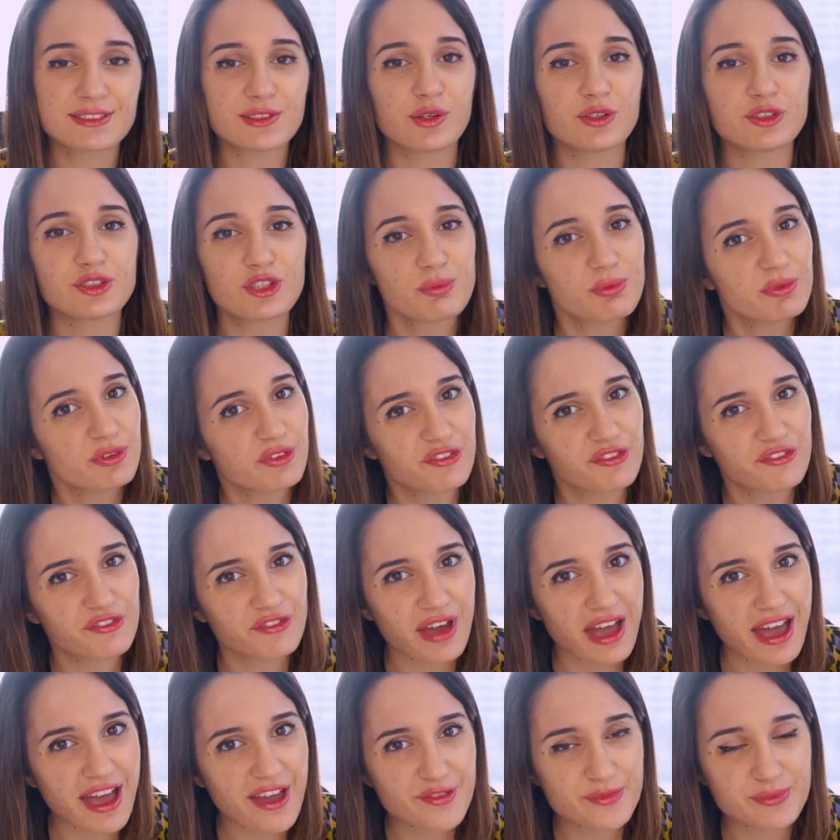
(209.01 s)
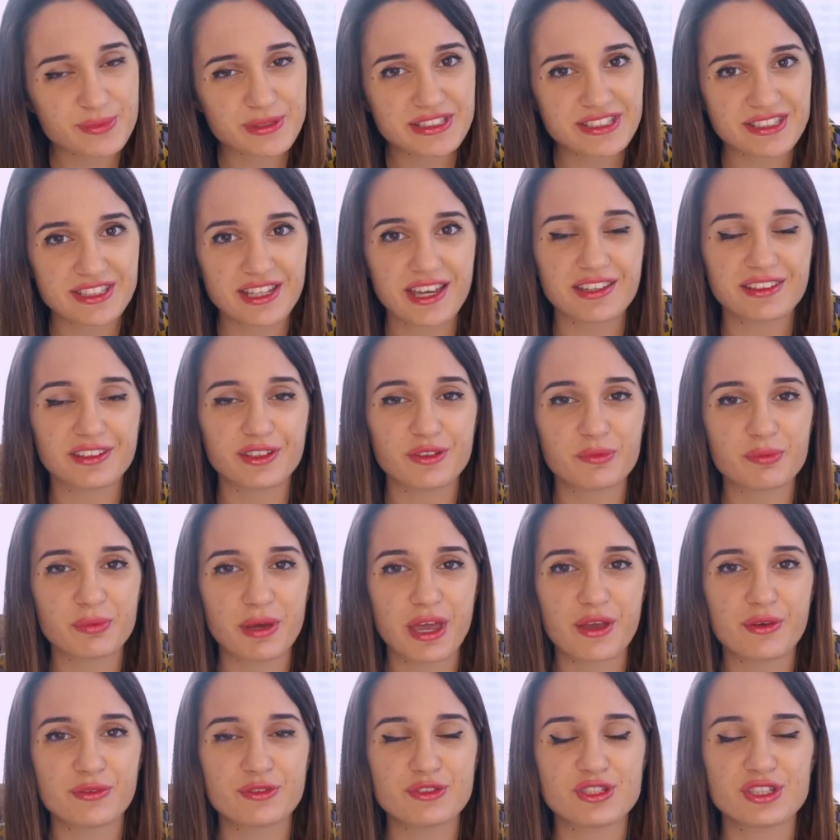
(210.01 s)
So on top of the 5% that you
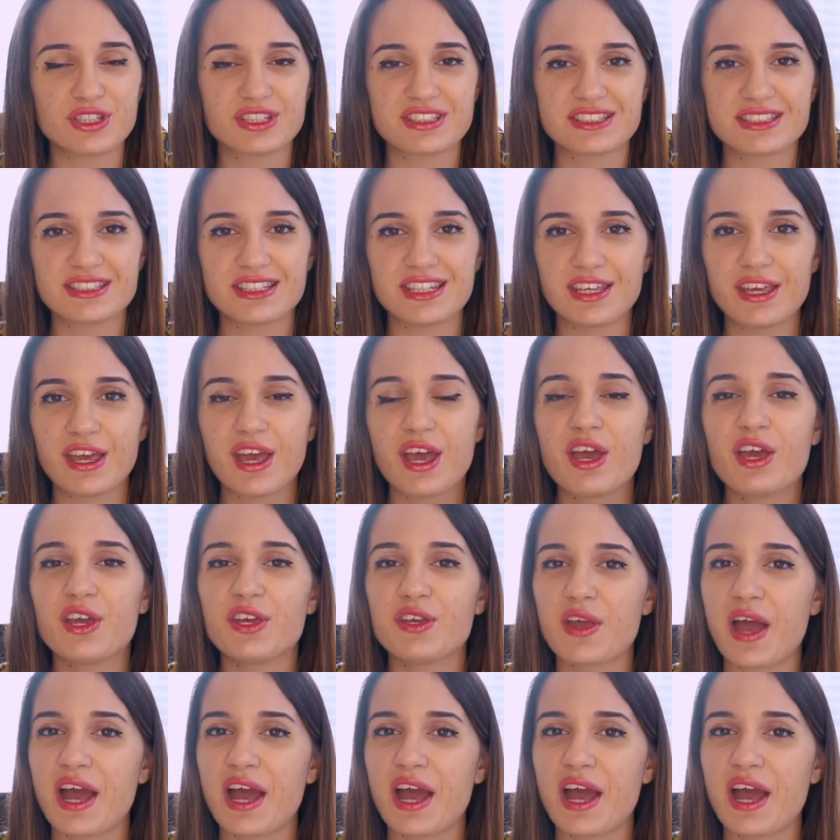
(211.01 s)
pay on GST,